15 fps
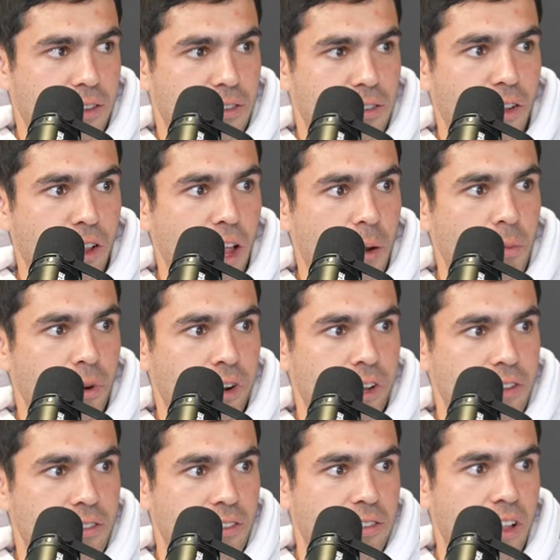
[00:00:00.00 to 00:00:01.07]
Dude.
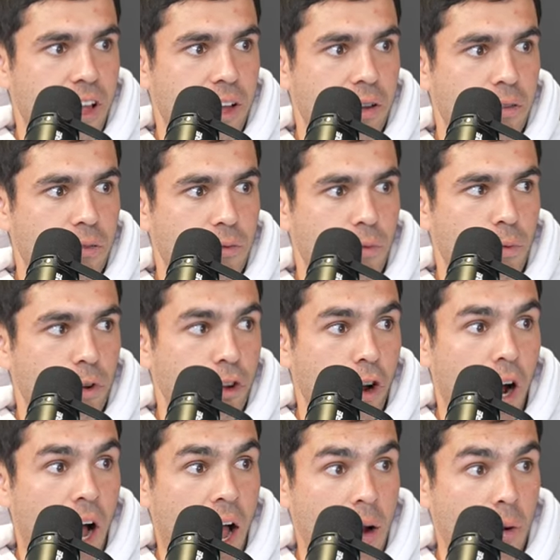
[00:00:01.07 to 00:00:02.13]
Celebrities is like Snoop you're
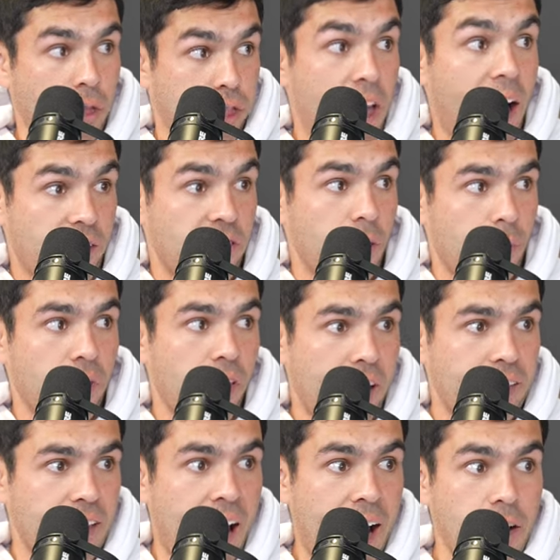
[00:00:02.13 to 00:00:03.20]
high too. With, yeah, someone
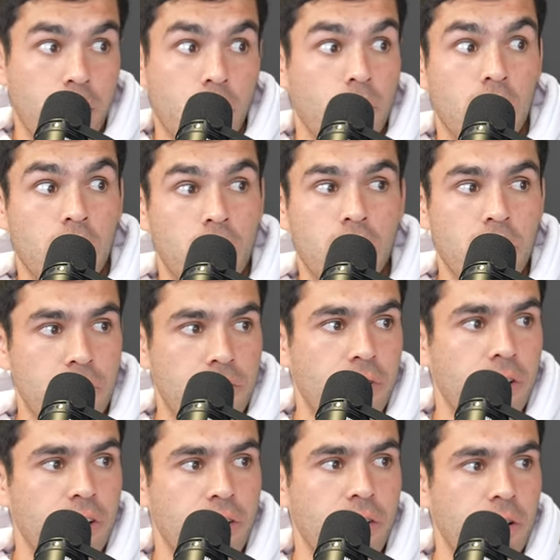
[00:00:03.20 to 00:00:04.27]
like, like that, you literally
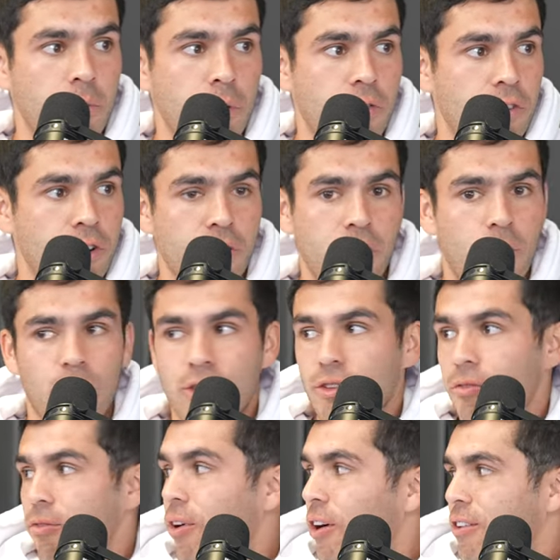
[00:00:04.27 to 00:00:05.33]
feel like you're in a movie. You're like, what
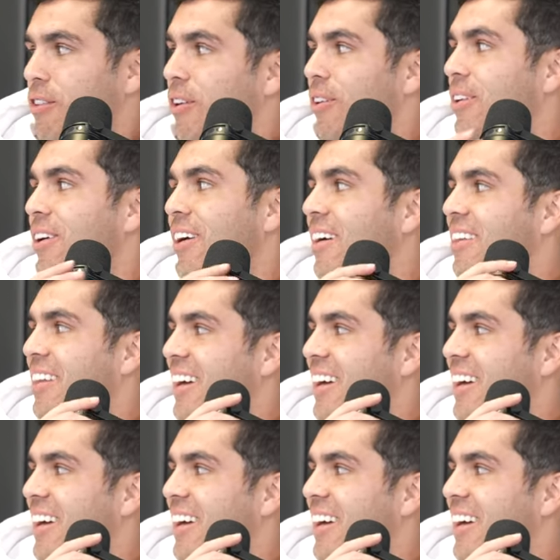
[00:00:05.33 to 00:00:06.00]
the fuck's going on?